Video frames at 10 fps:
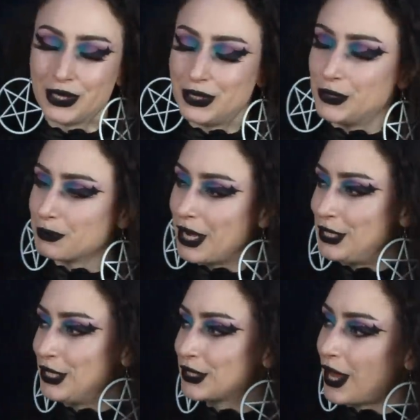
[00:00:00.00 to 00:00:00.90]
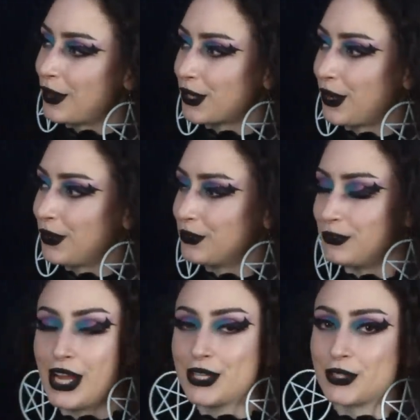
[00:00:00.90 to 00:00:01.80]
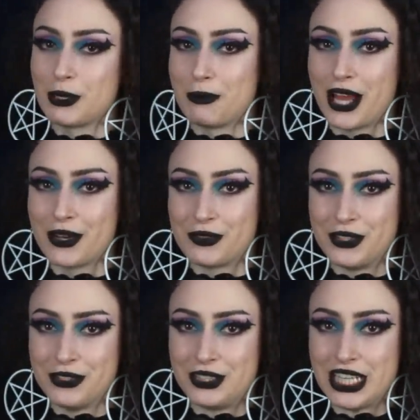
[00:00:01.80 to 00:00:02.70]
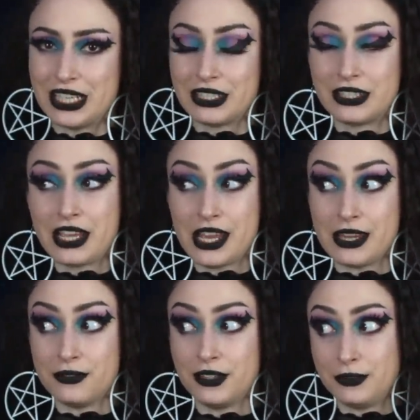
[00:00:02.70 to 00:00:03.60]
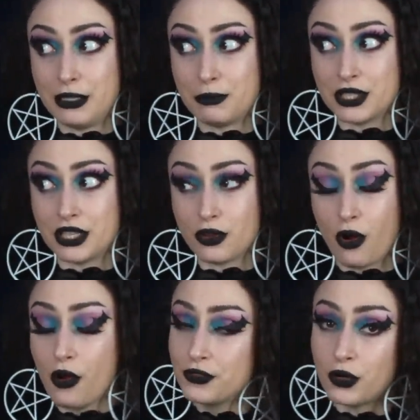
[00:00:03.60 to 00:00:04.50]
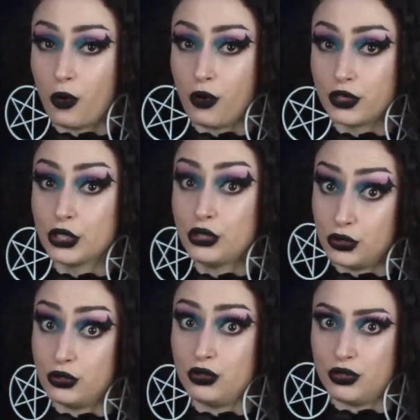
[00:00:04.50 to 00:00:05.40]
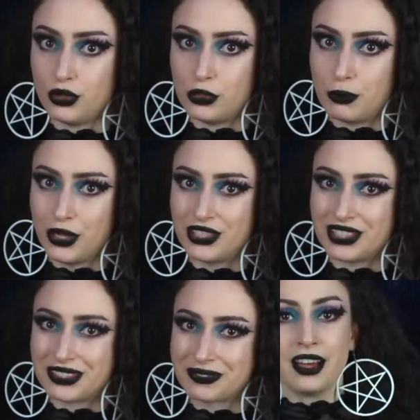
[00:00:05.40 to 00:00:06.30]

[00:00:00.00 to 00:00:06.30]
can use my discount code VESSELOFBLOOD15 to save 15% off your order should you choose to purchase.